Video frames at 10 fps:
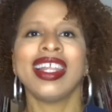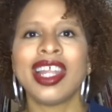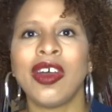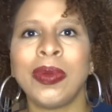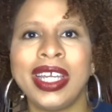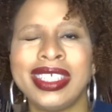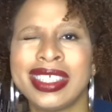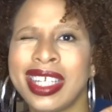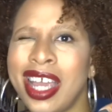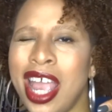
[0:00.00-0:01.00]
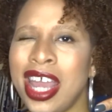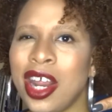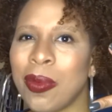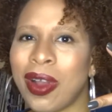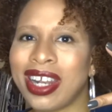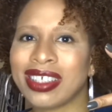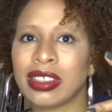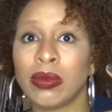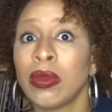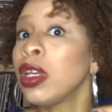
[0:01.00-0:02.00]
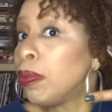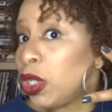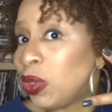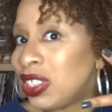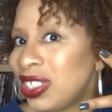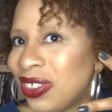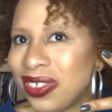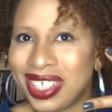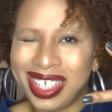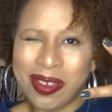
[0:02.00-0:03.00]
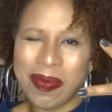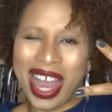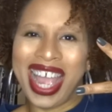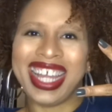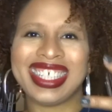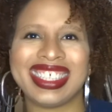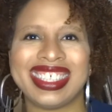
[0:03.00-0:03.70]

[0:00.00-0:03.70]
love, peace, and hair products and beauty too. Bye.